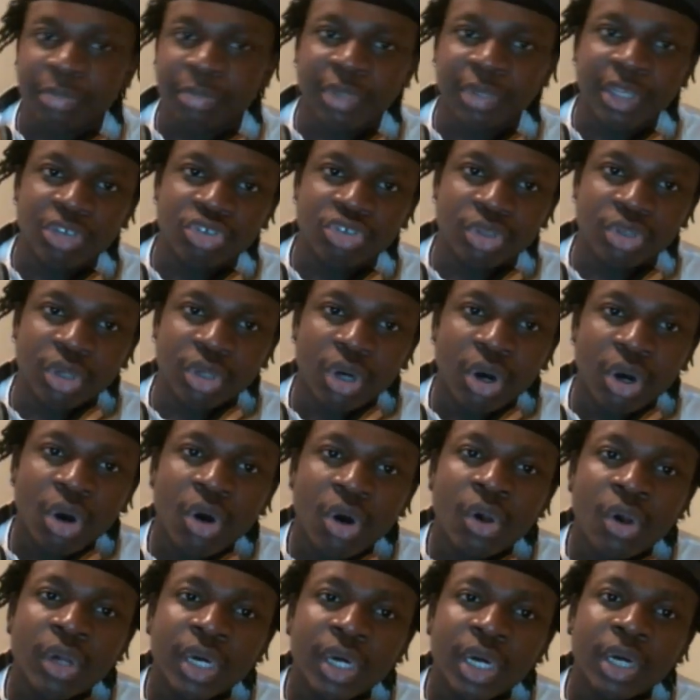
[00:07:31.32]
pleasure,
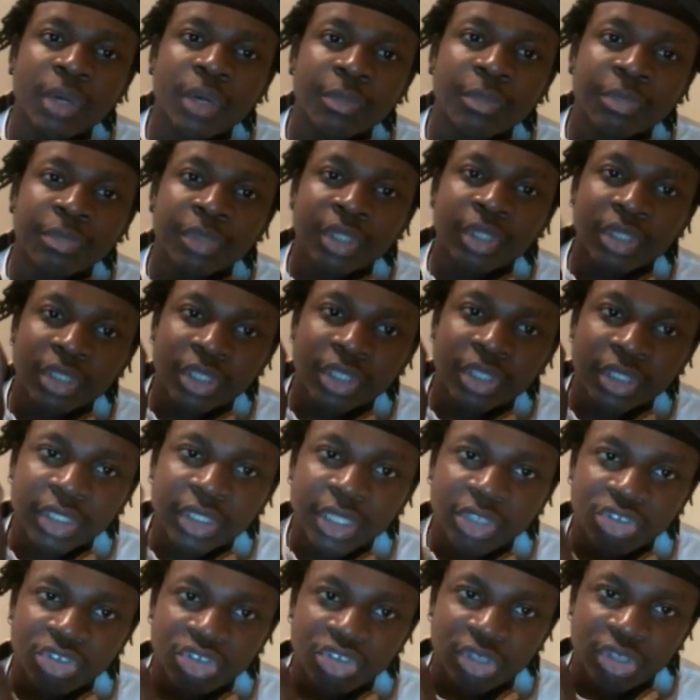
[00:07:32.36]
all come in a
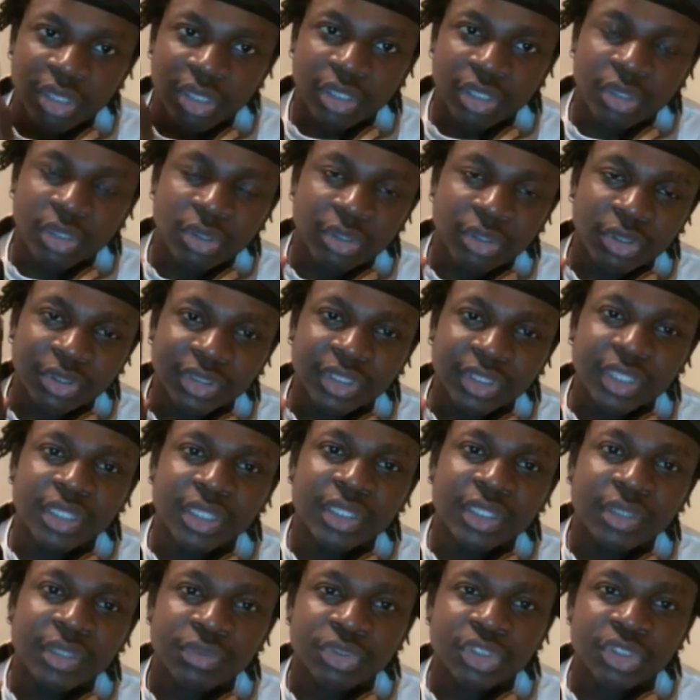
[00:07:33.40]
nutshell called a
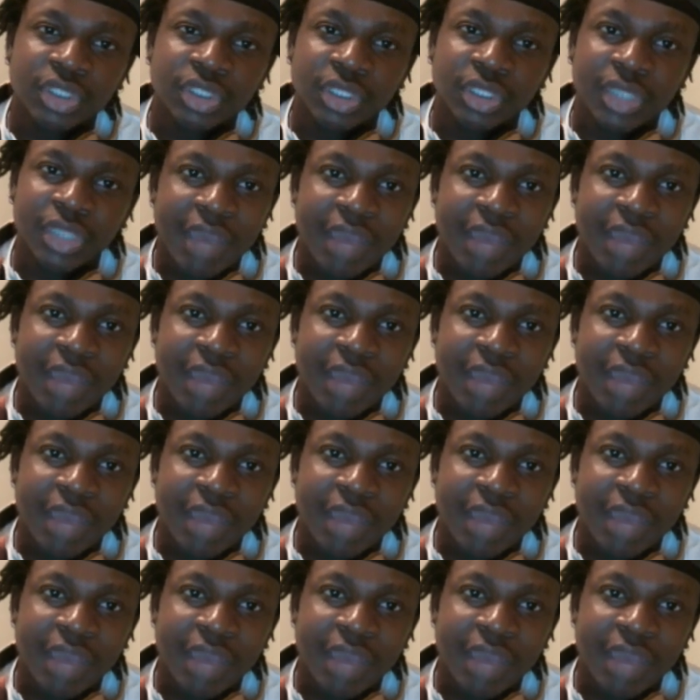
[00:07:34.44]
daily routine.